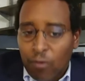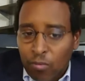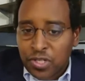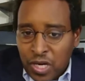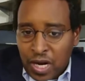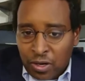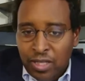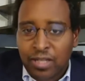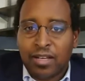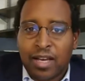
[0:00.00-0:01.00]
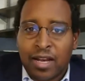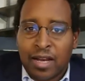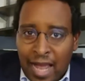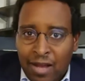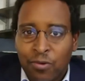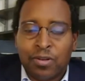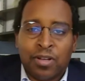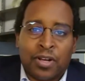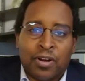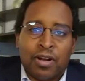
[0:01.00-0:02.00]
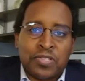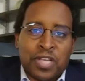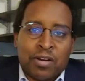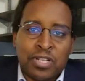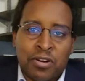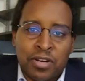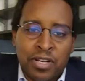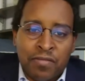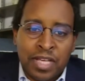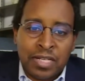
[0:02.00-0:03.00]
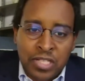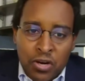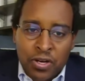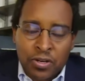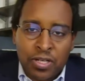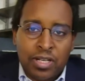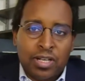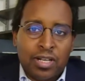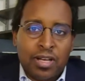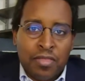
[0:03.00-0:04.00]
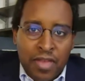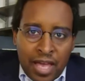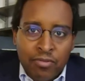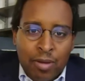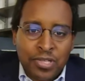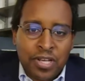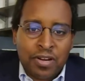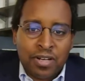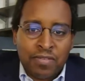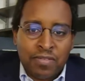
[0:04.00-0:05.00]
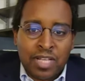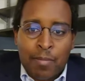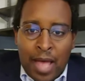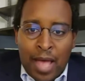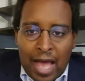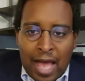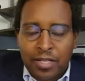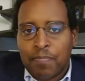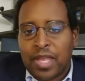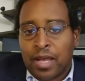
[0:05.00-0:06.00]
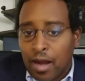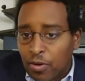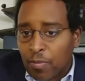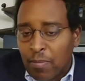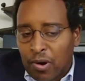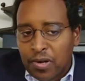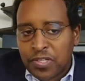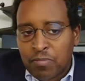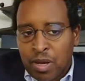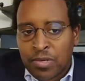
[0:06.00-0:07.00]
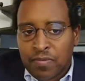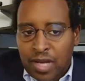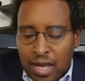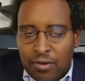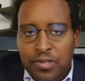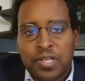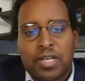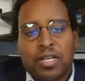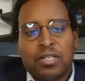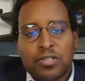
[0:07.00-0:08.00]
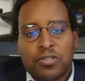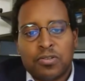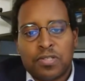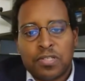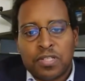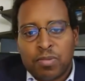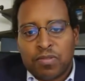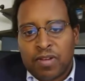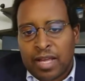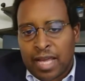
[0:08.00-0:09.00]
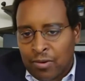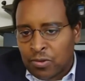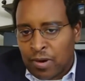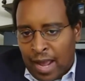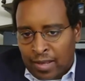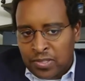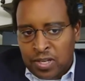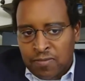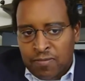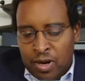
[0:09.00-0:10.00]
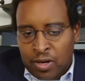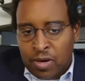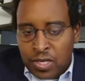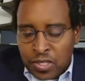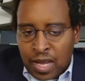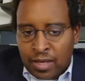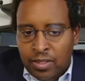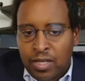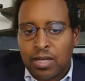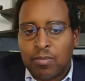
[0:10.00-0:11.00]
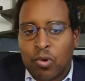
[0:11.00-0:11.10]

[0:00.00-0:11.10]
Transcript: former chair and now uh, the current Secretary of the Interior, uh, then Representative Deb Haaland, and other bipartisan members of Congress to introduce the Simplifying Outdoor Access for Recreation Act,